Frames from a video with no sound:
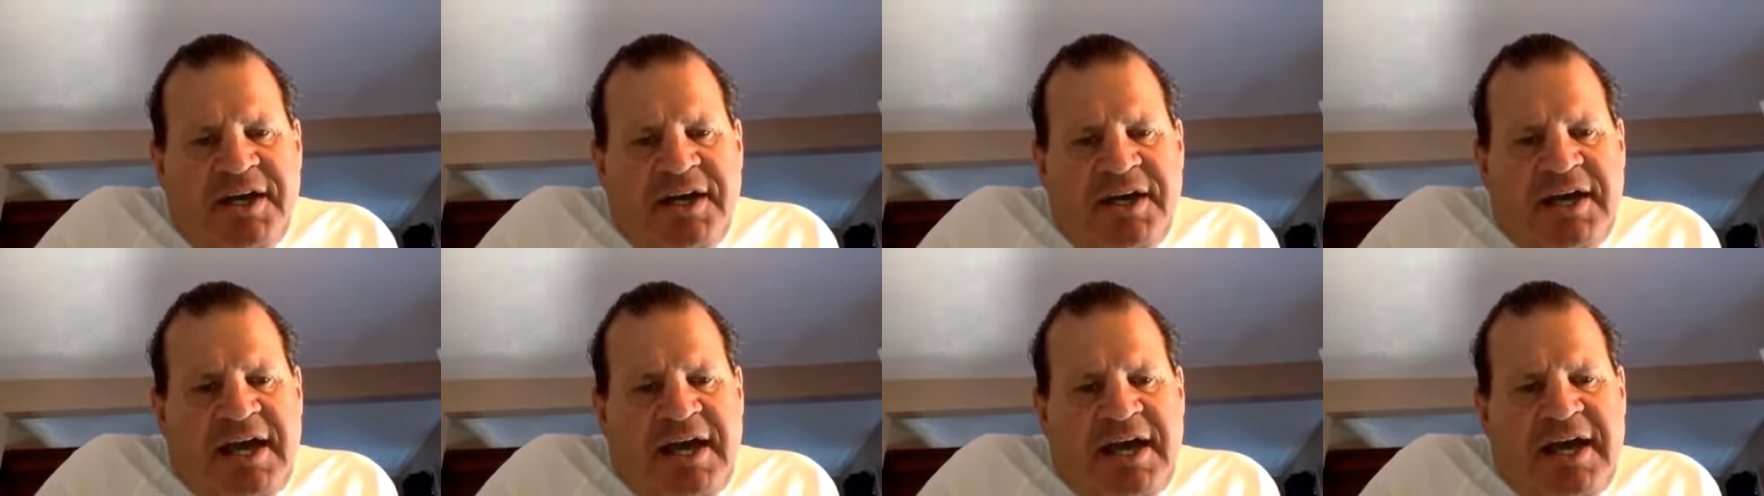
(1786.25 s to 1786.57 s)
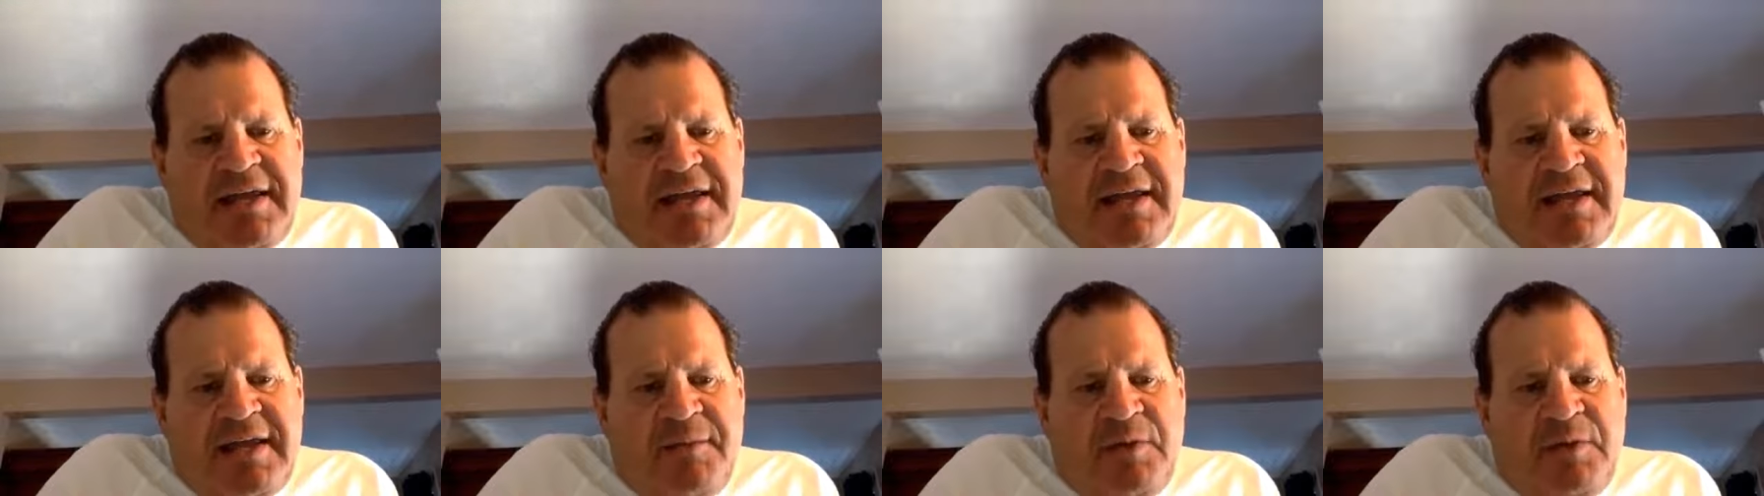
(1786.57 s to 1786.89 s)

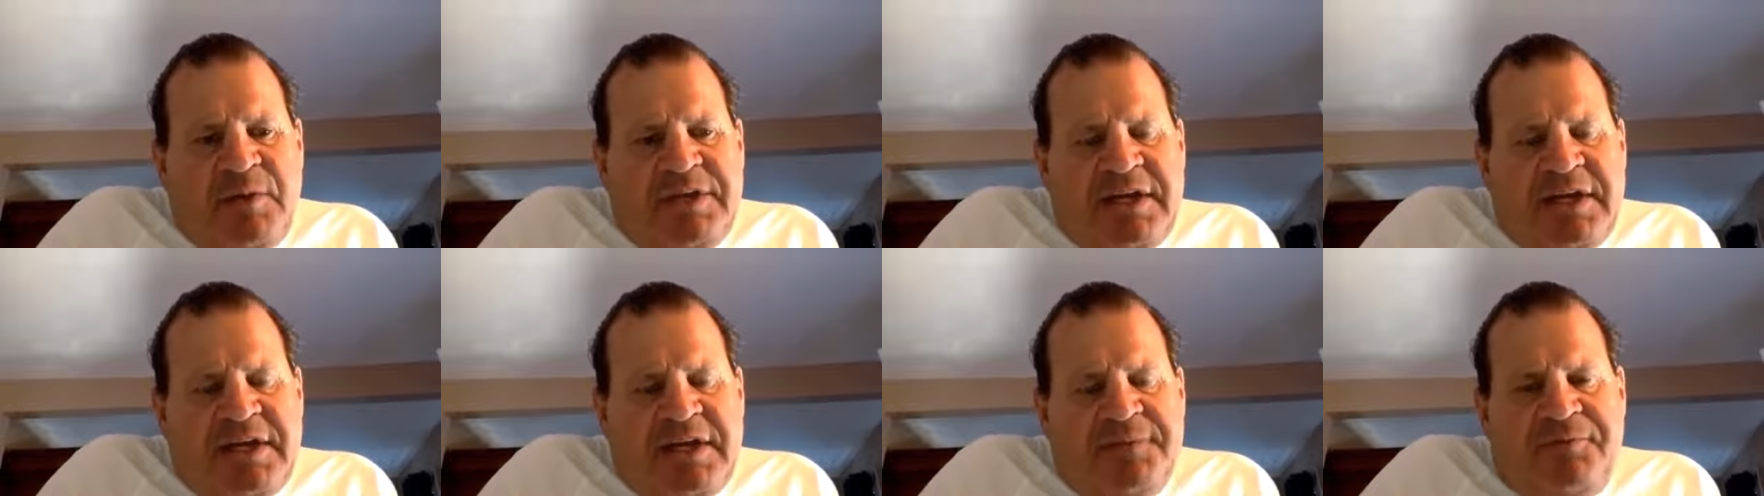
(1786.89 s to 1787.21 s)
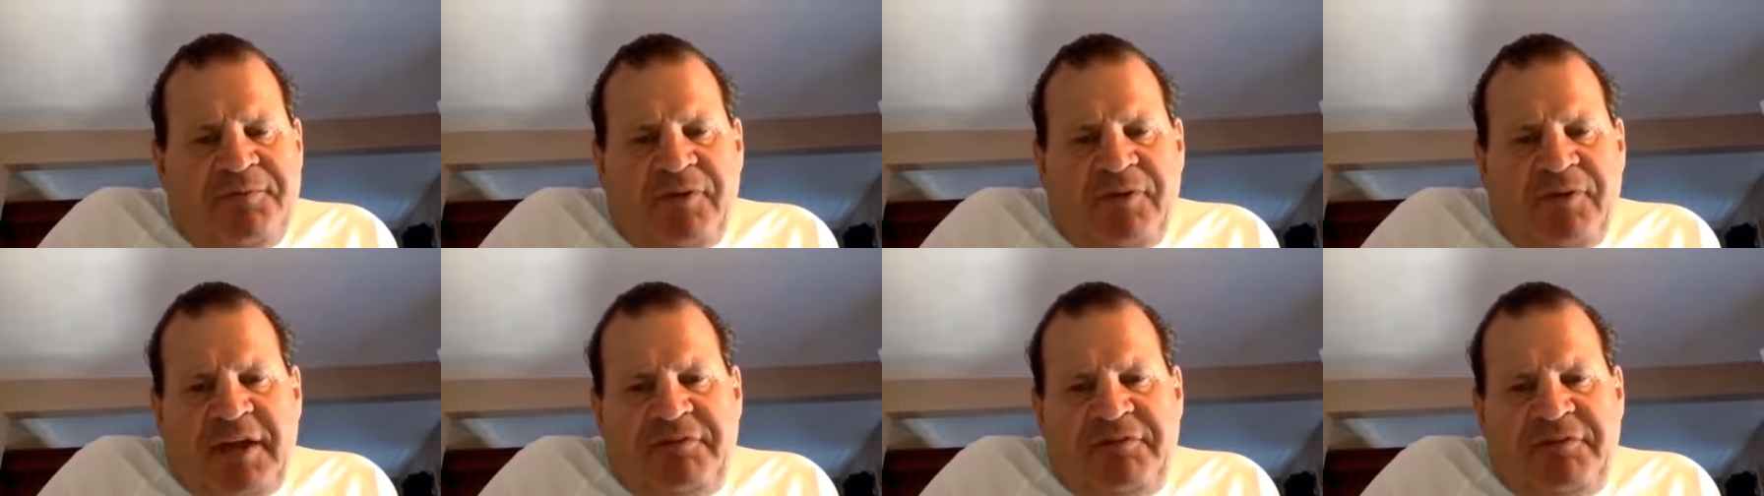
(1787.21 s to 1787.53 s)
And then we did them for
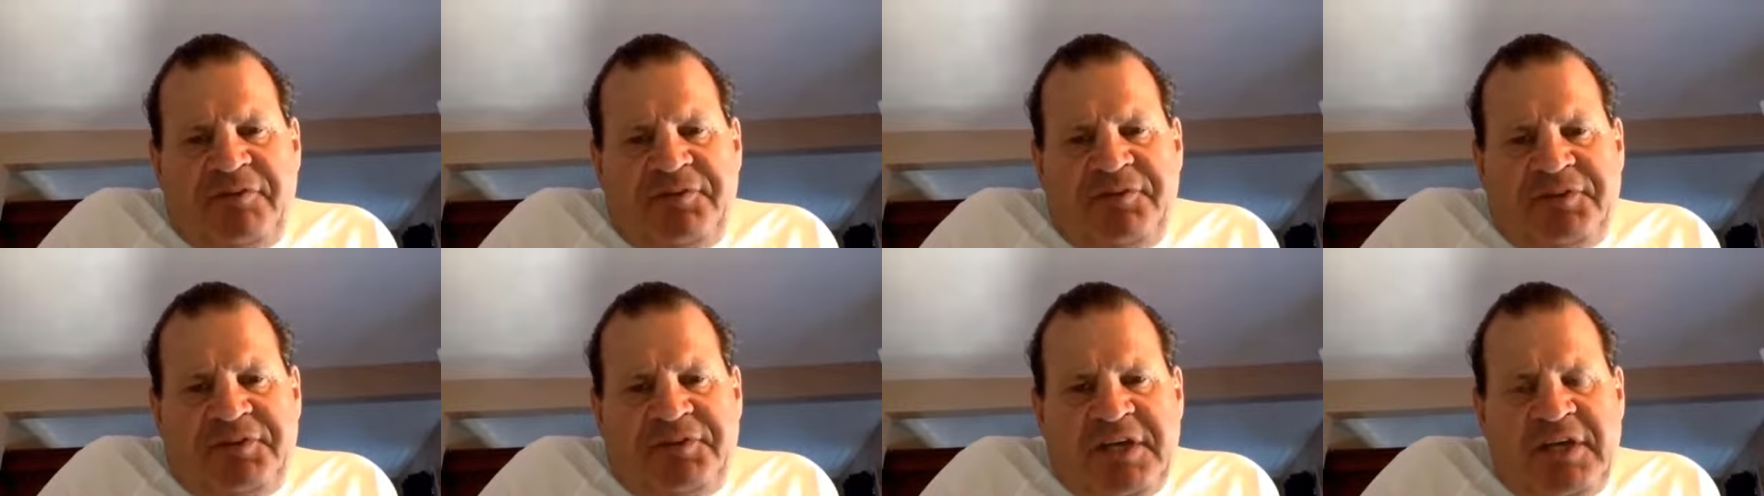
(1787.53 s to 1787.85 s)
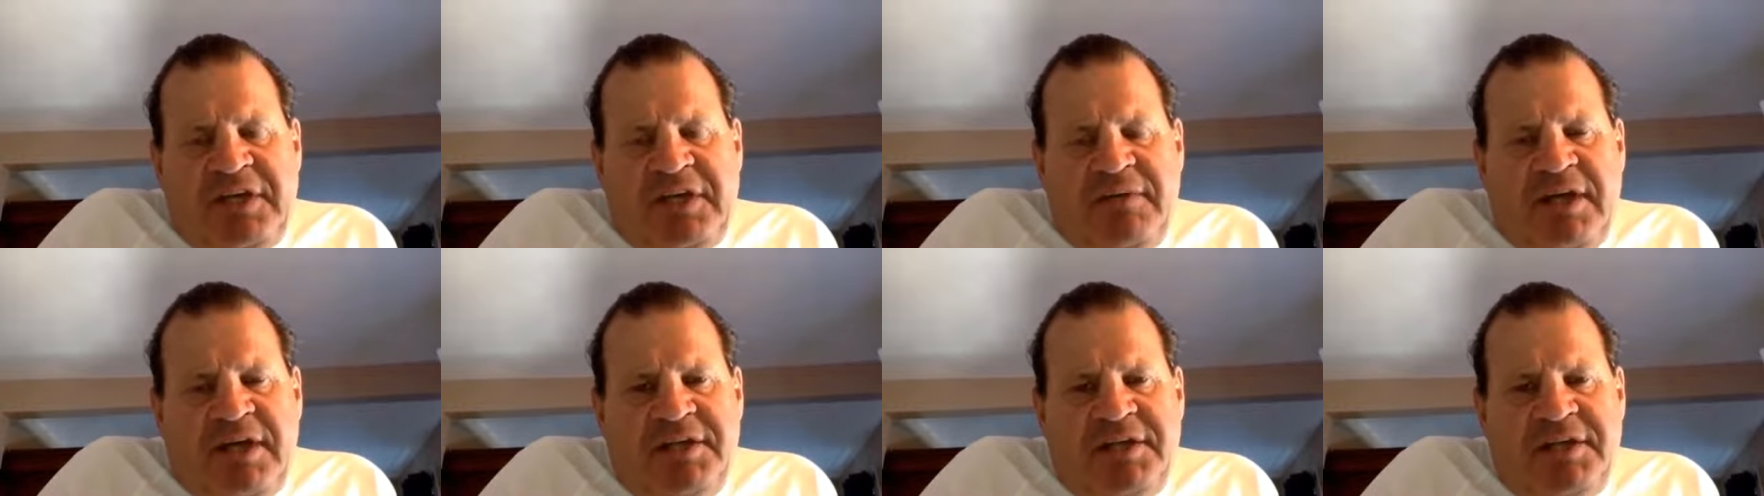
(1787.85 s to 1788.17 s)
like 15
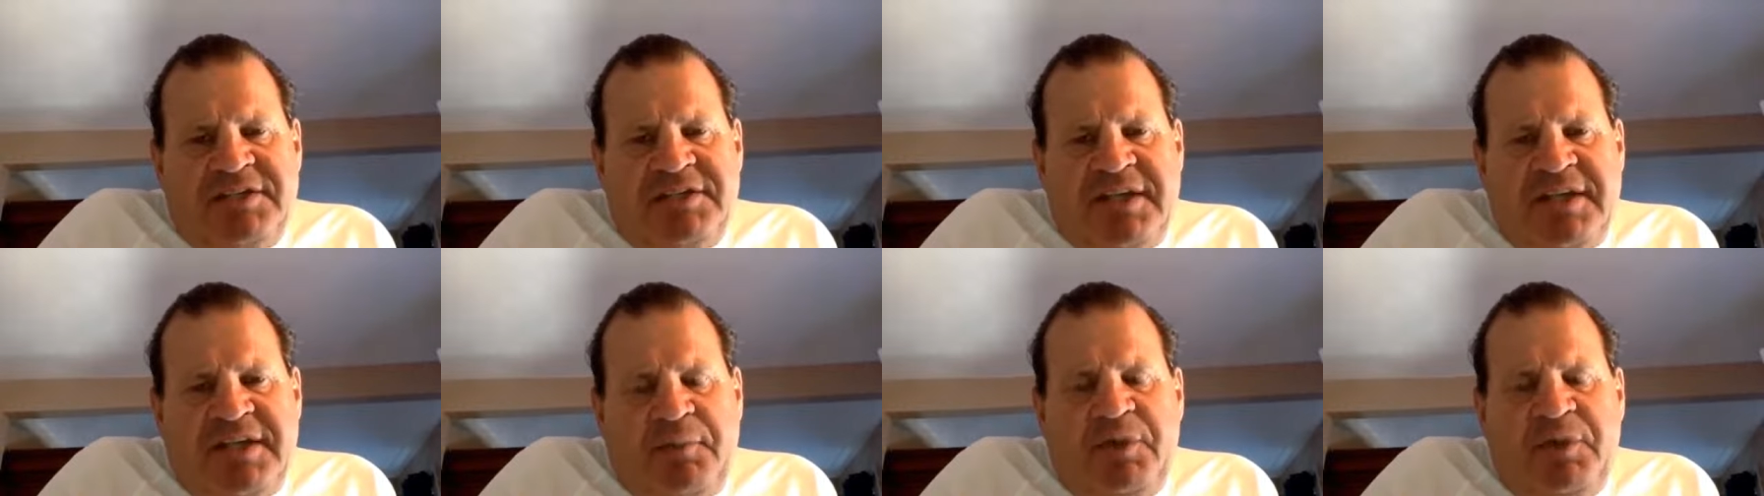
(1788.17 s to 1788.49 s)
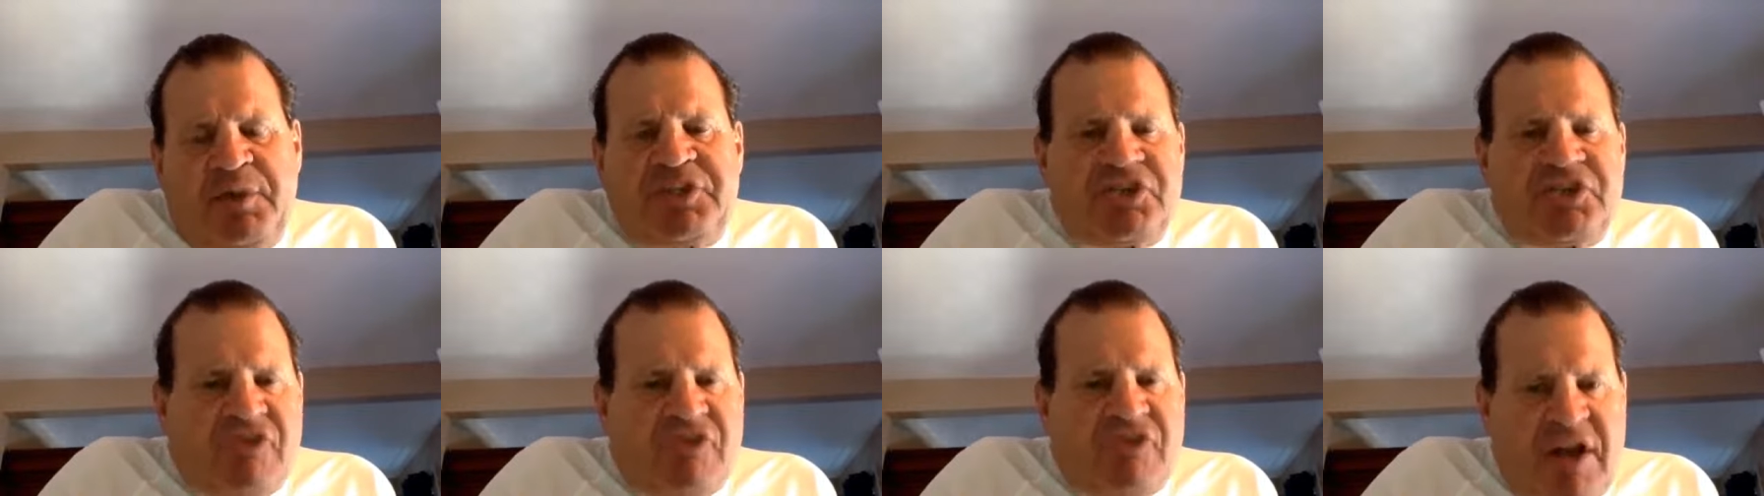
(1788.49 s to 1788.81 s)
minutes, and then we
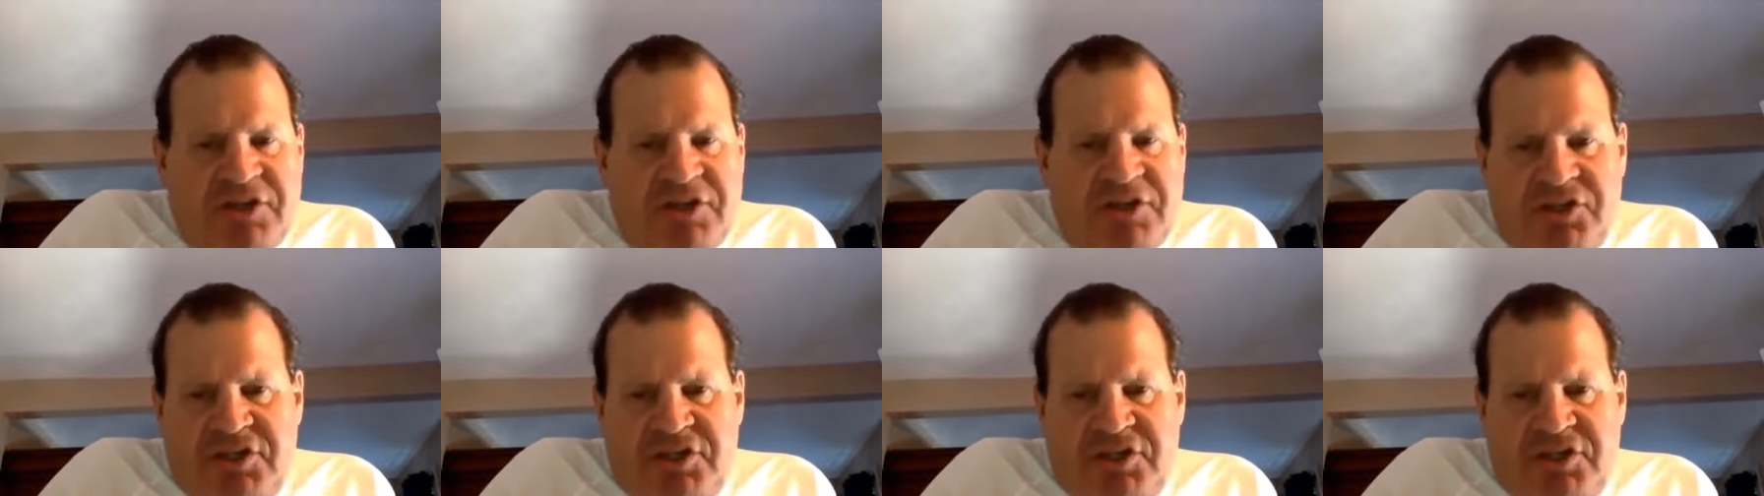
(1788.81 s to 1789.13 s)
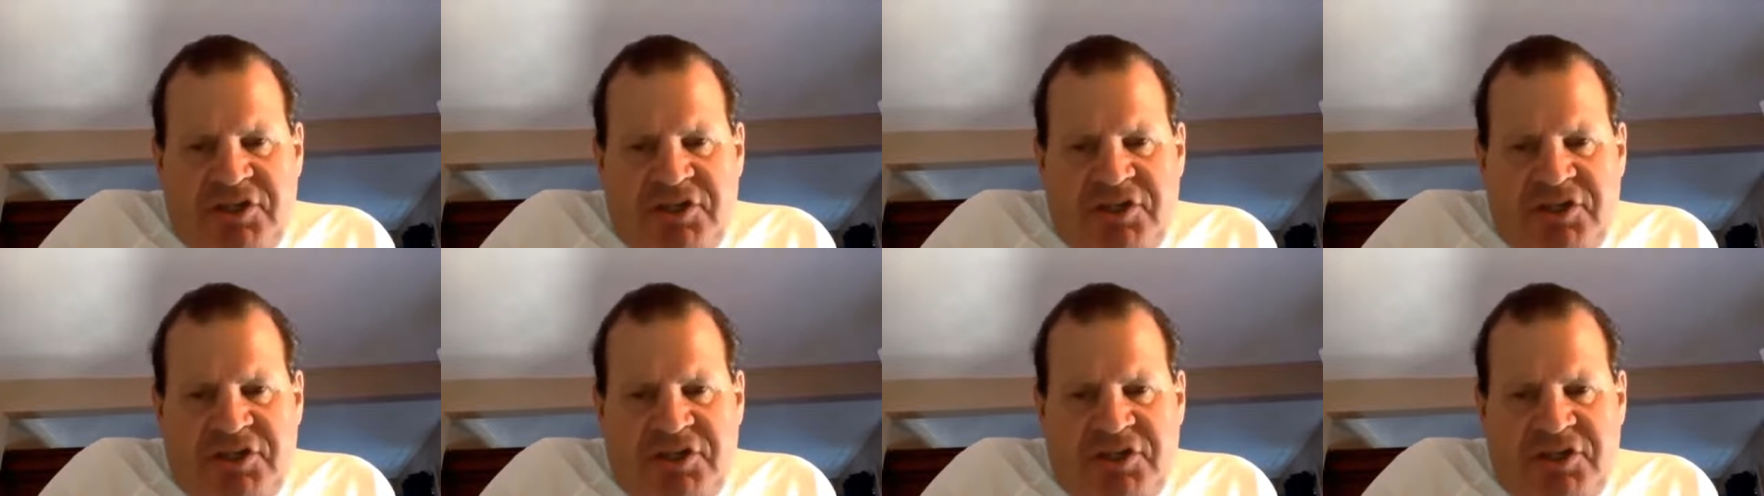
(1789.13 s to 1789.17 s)
stretched.